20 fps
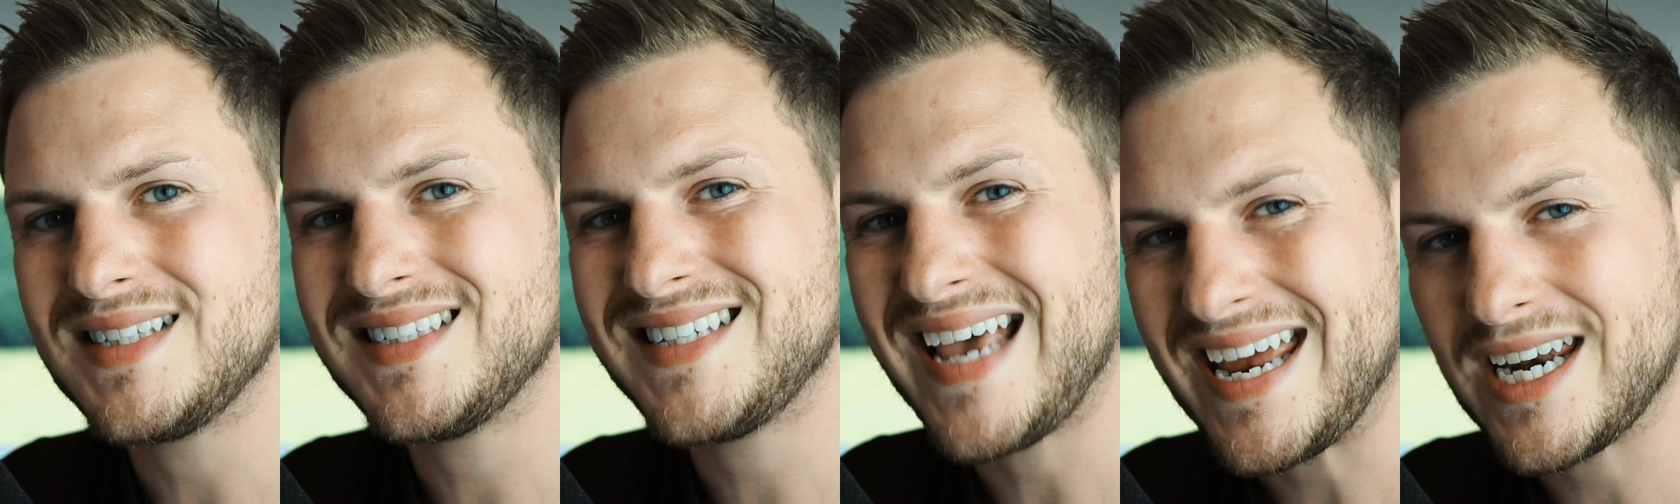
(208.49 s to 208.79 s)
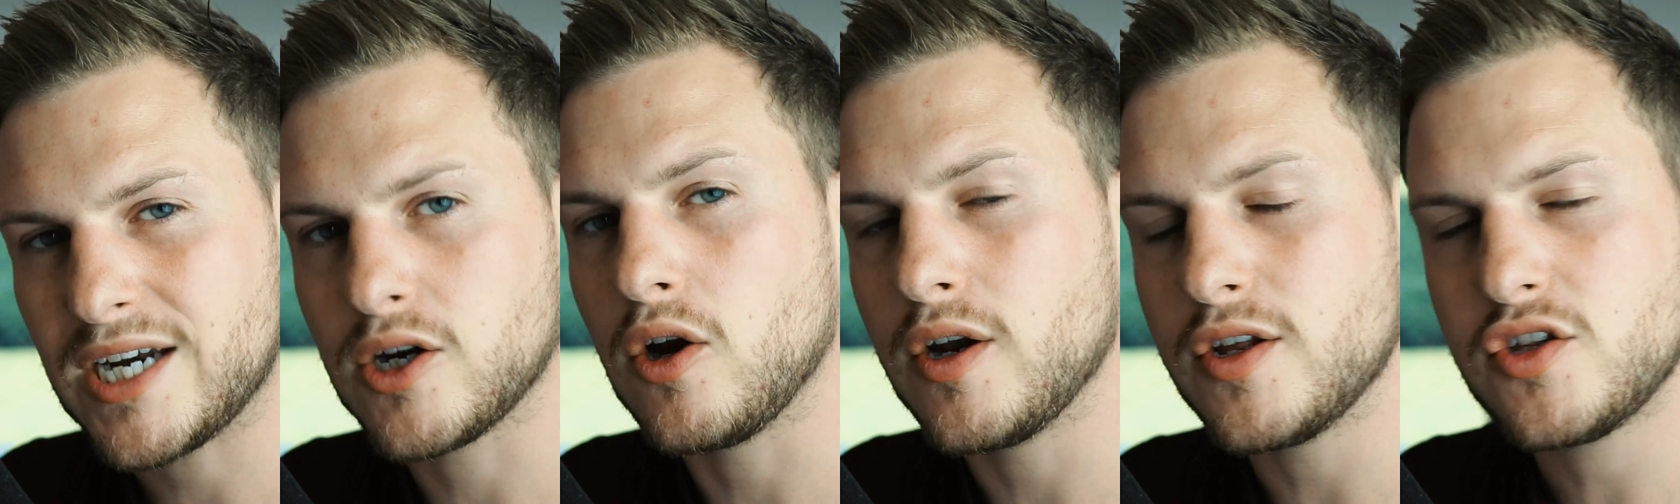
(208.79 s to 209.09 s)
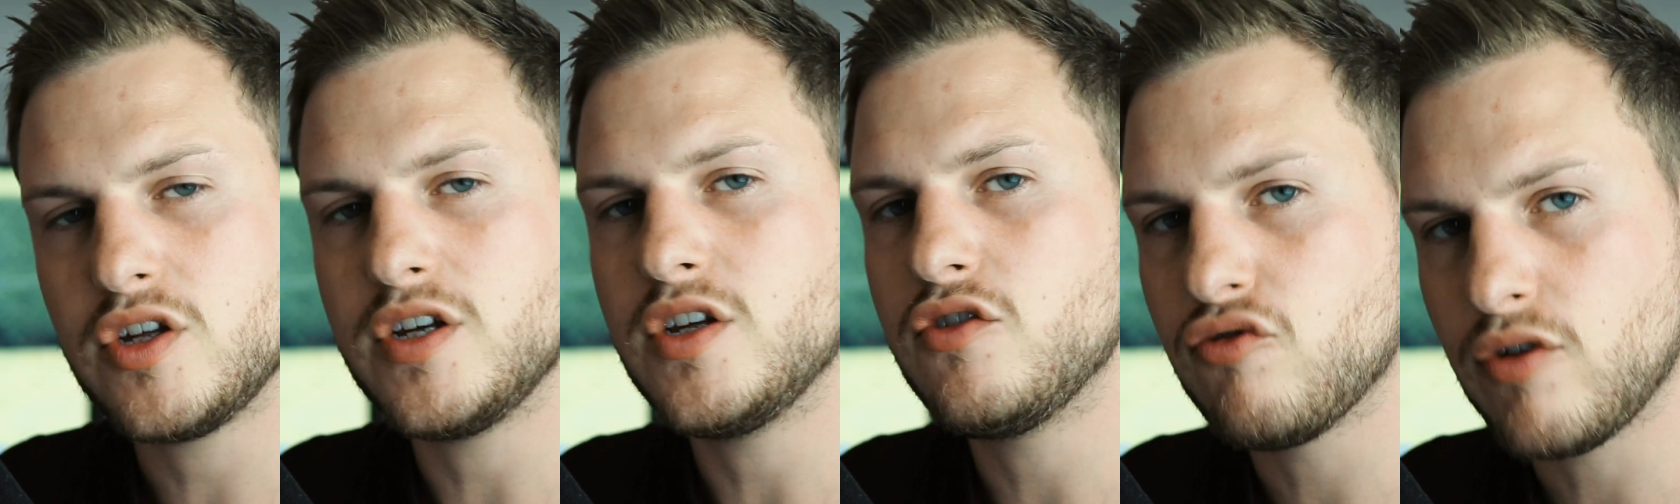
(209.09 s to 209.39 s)

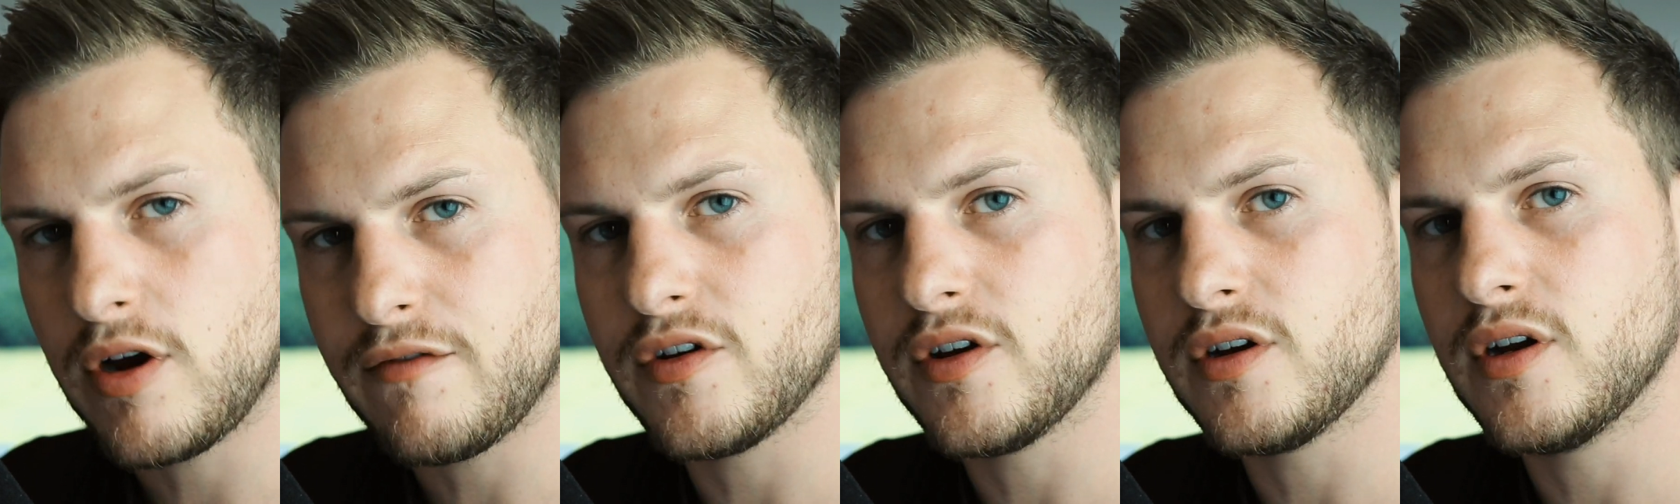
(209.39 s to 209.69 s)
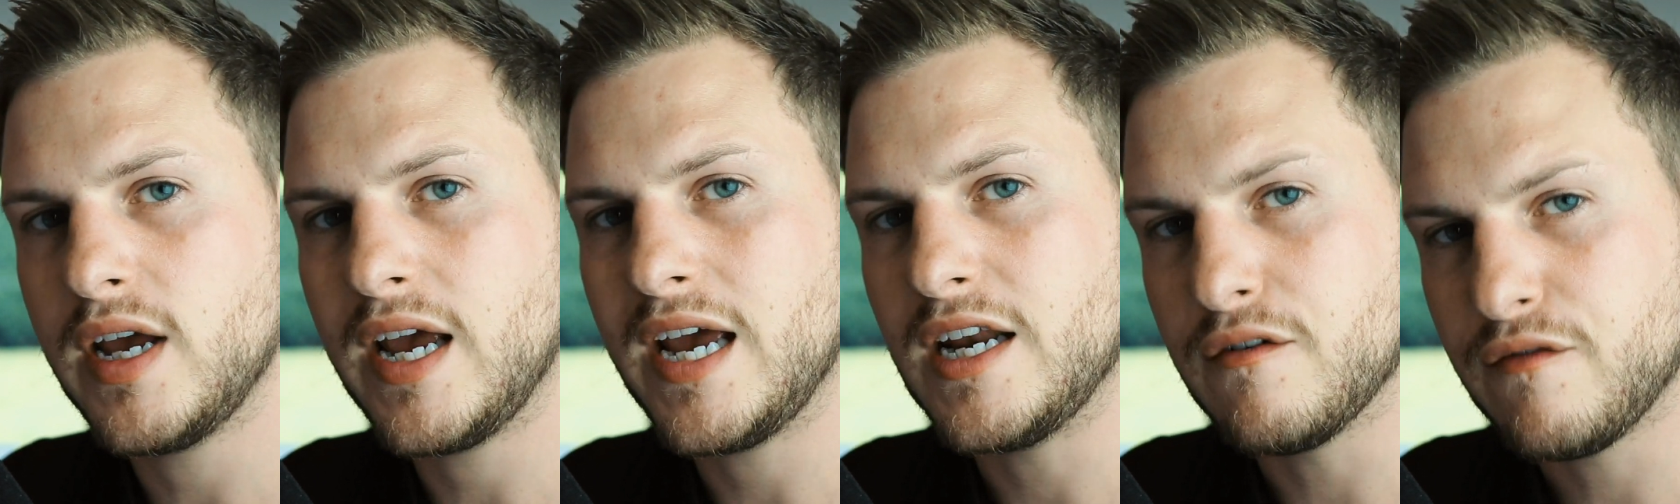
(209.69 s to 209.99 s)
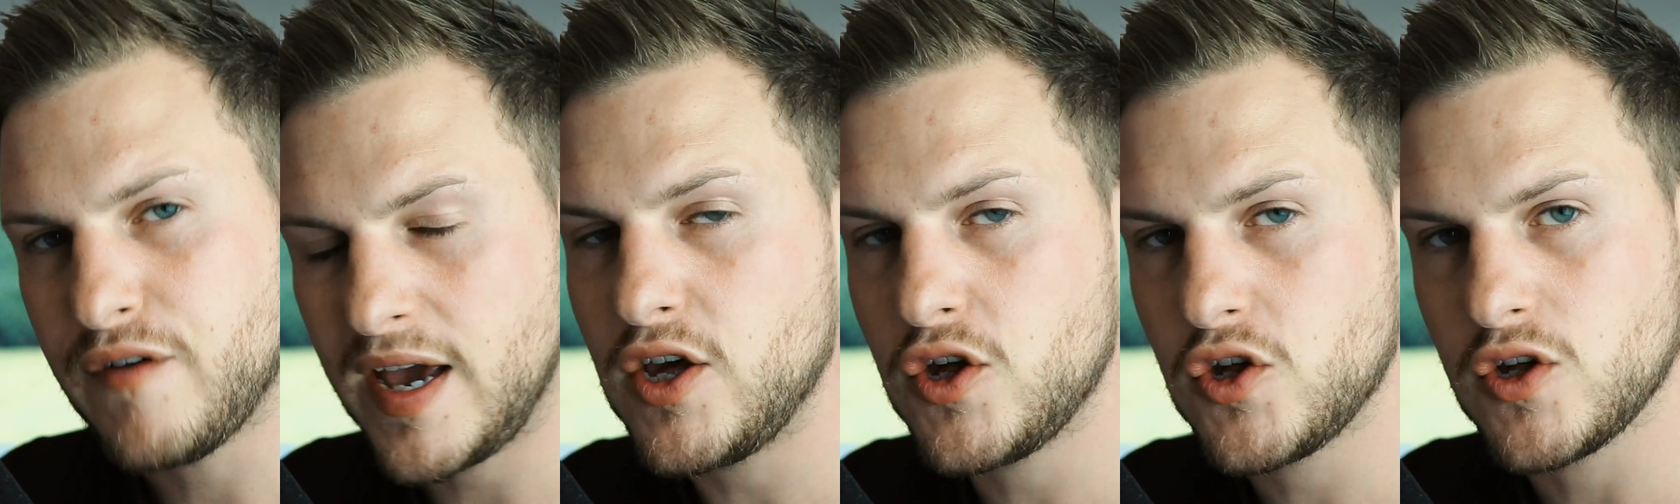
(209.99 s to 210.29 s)
technology-driven
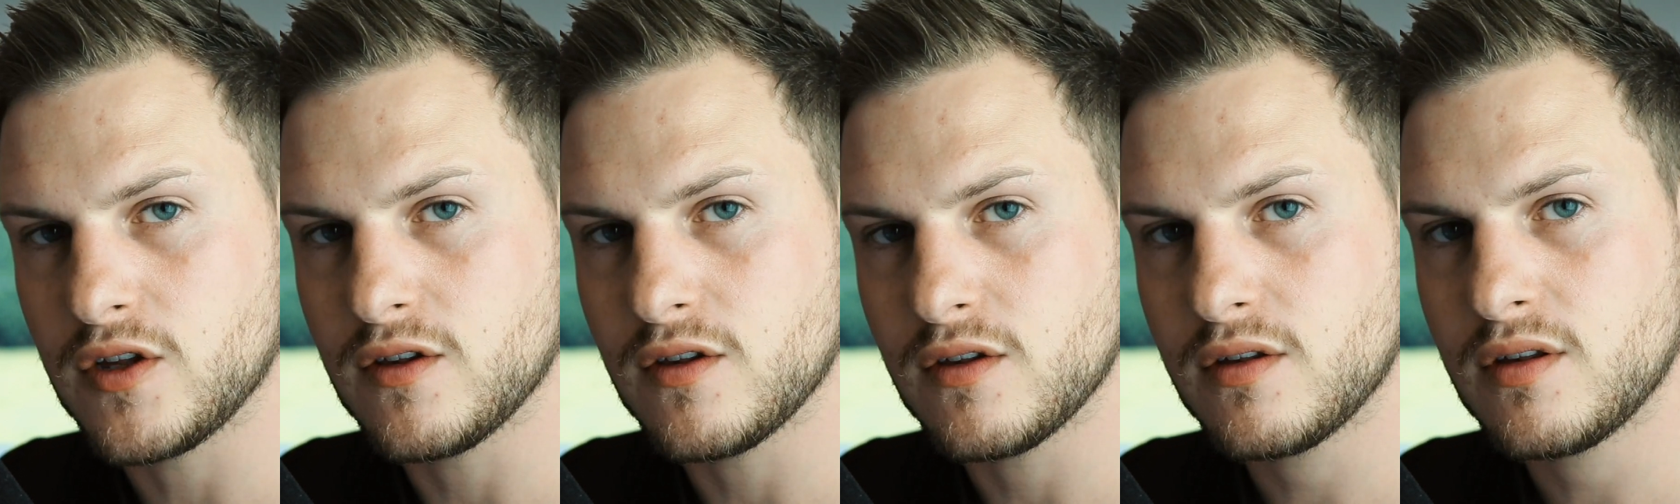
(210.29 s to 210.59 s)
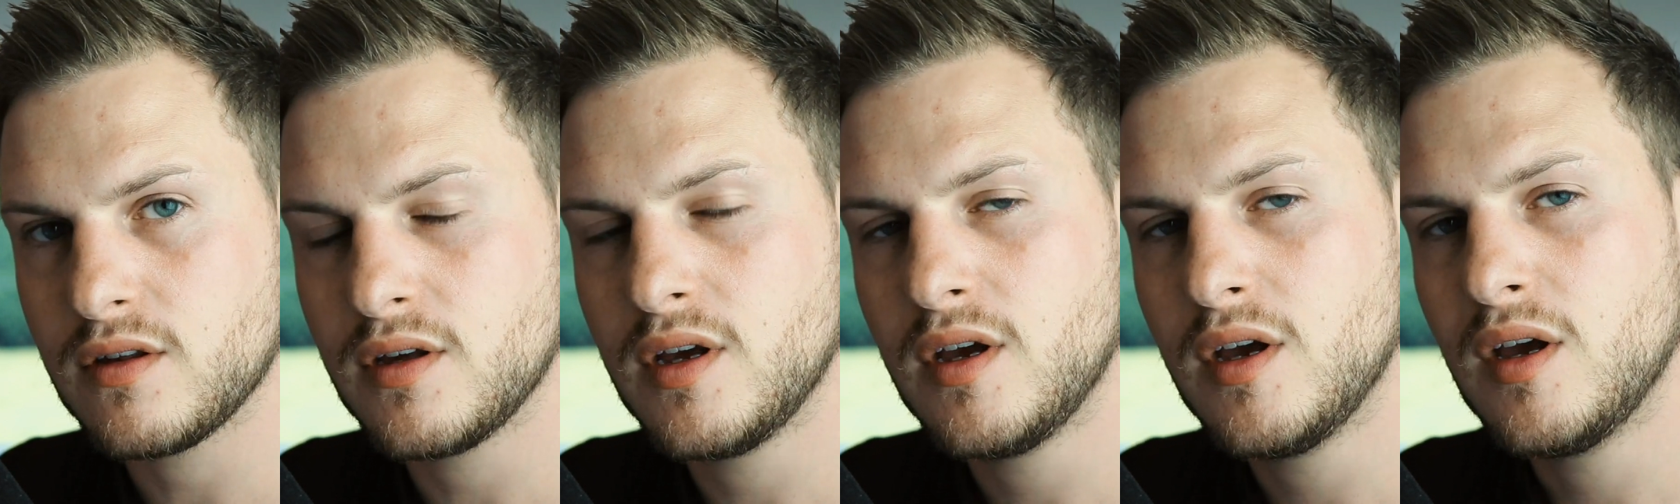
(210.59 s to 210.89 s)
innovations,